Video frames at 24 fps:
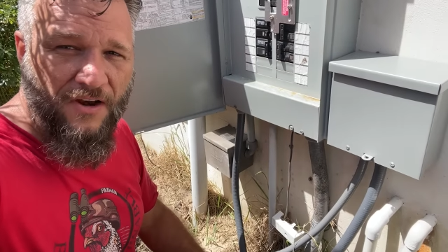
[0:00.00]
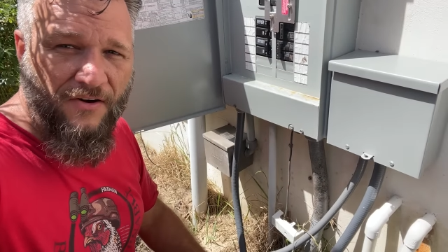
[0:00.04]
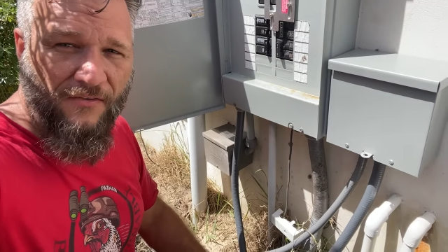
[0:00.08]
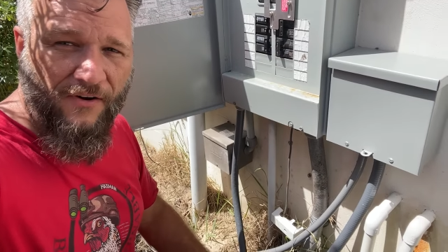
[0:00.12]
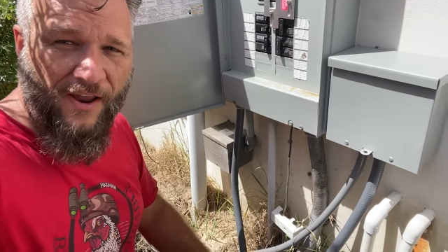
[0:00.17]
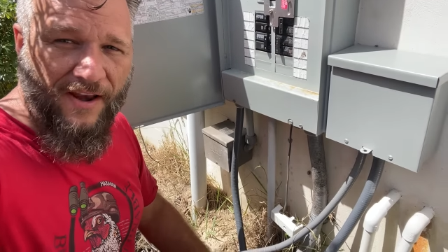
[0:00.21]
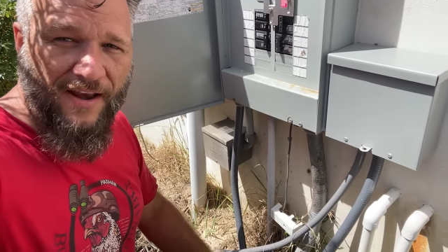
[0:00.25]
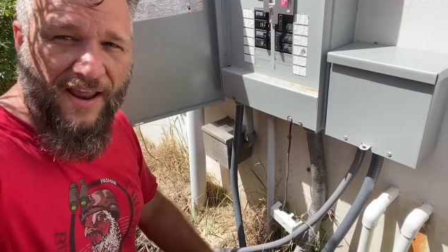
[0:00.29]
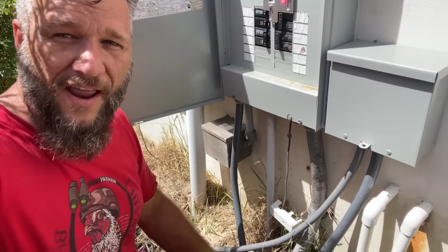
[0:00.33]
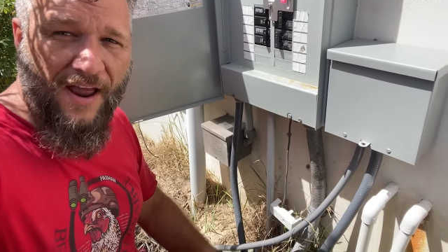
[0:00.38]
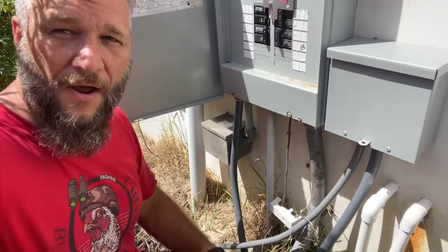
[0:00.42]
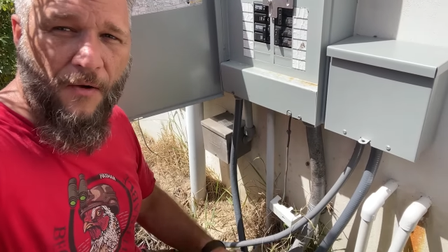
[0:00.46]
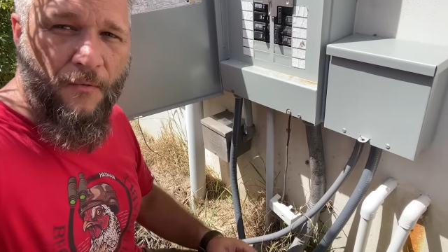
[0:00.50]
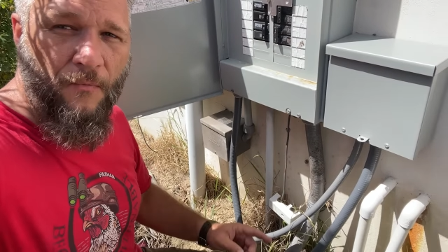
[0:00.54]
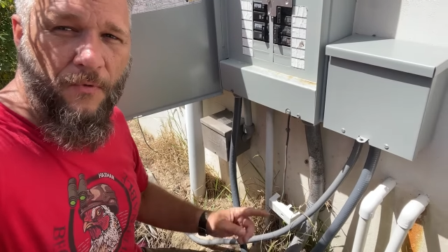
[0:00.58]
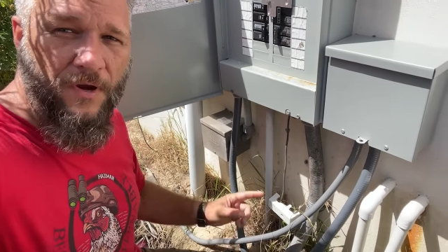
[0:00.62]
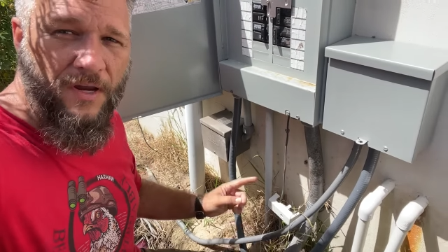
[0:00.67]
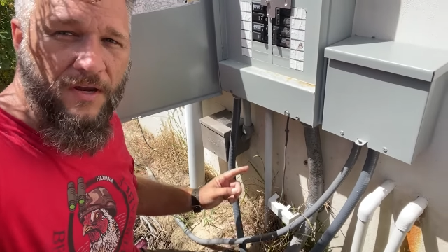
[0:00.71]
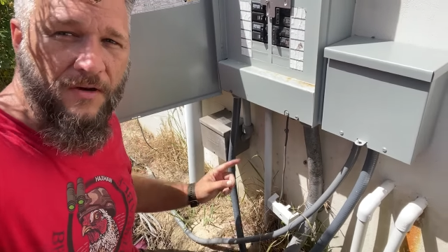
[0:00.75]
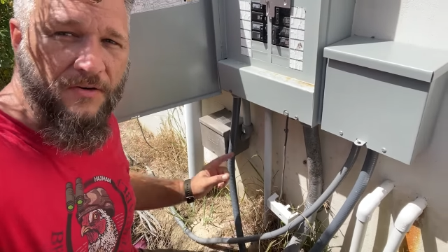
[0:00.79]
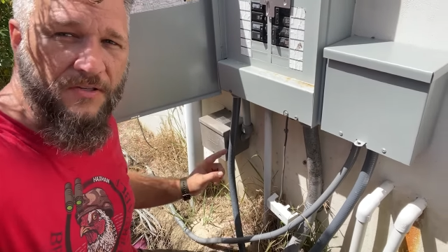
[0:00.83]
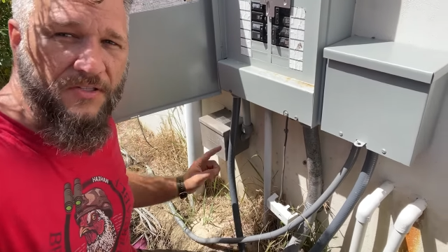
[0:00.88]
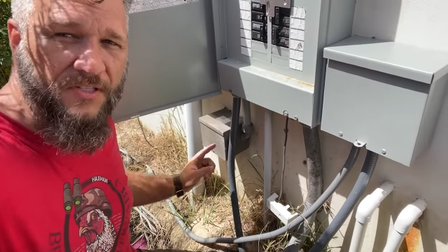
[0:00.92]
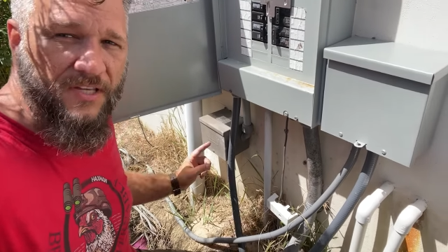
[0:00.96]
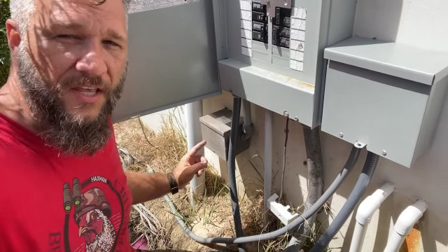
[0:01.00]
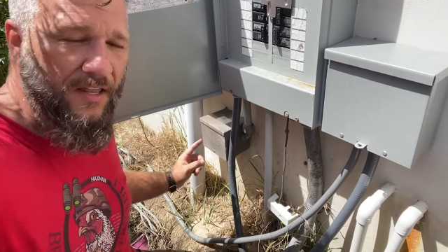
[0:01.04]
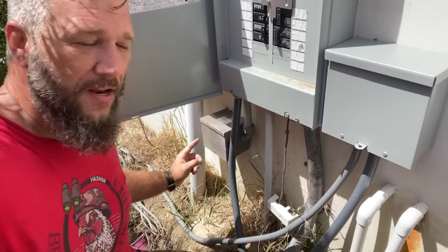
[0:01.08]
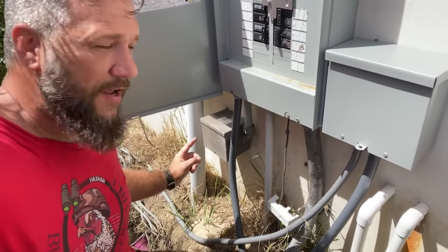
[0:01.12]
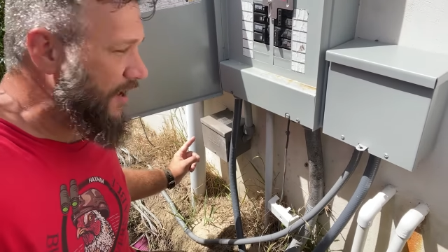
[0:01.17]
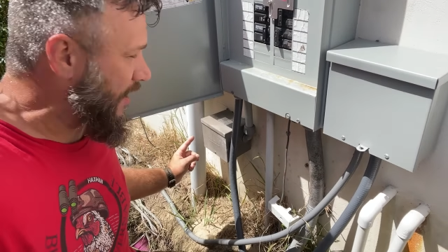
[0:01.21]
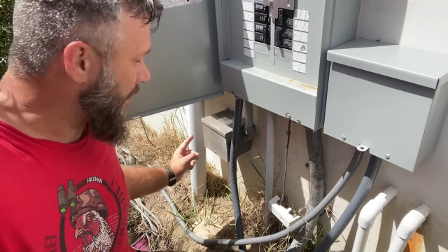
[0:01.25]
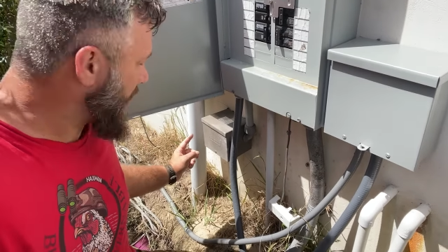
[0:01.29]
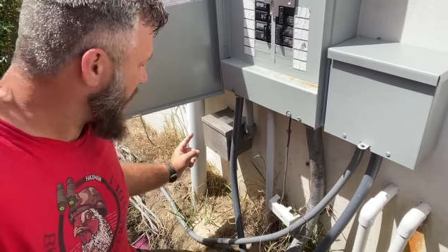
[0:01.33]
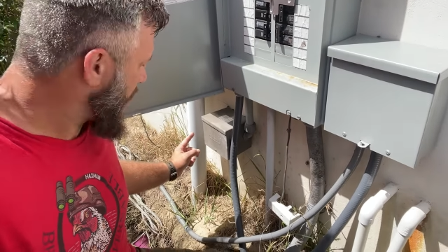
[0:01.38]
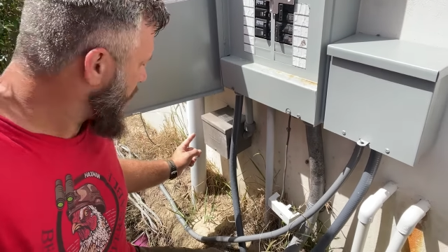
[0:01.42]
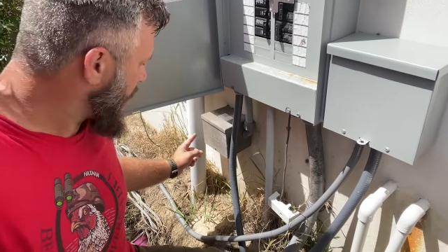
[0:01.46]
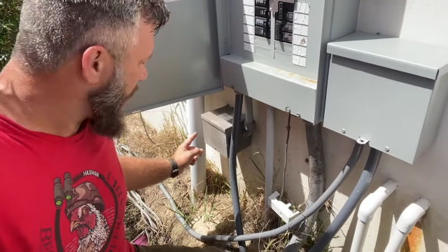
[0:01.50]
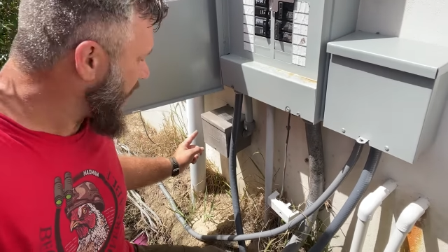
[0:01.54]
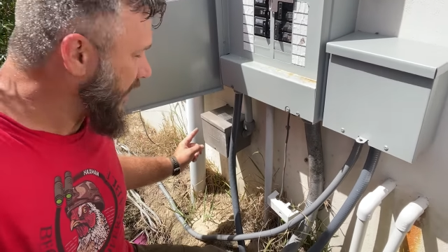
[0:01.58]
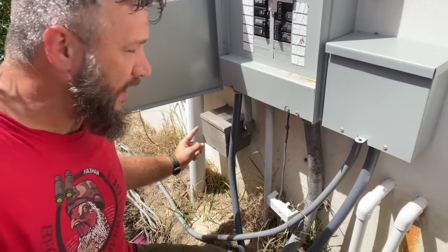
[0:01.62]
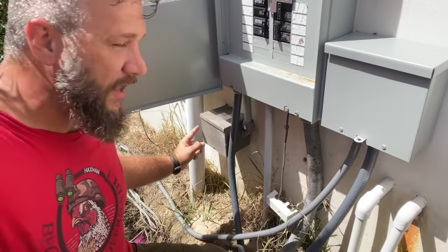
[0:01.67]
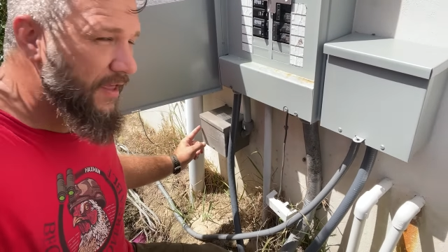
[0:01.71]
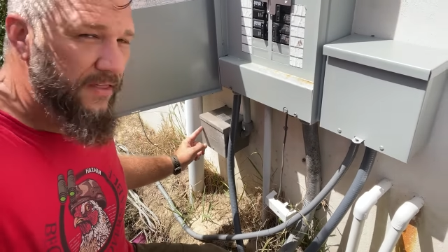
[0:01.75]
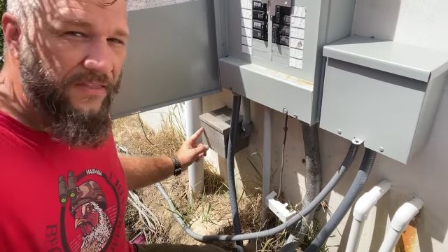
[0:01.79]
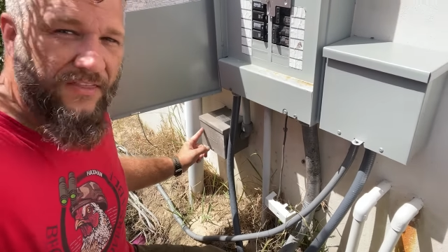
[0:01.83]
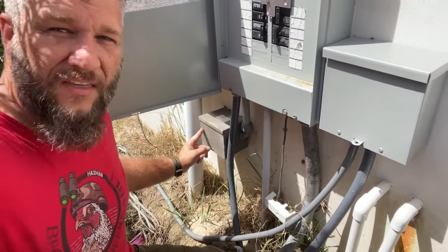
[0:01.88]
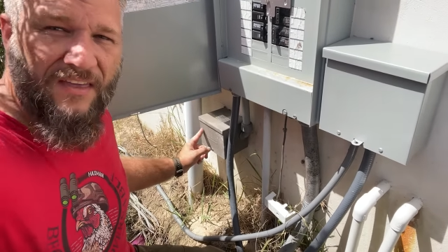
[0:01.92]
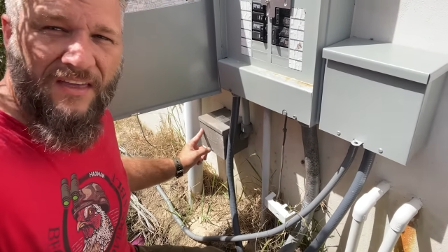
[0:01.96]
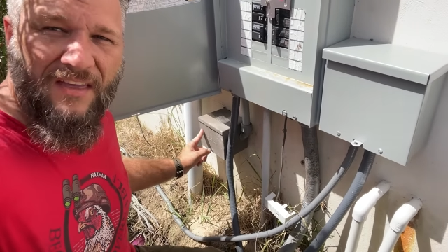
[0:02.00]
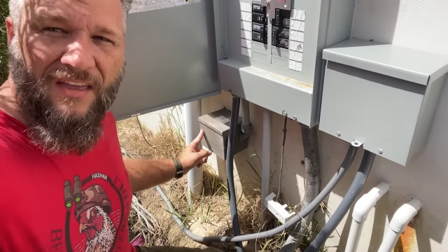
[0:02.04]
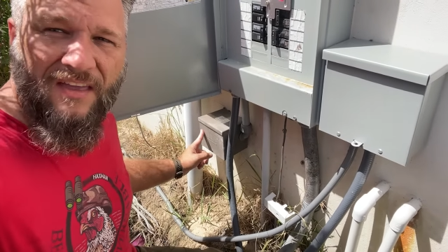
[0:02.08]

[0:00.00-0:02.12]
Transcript: Right now we are set up with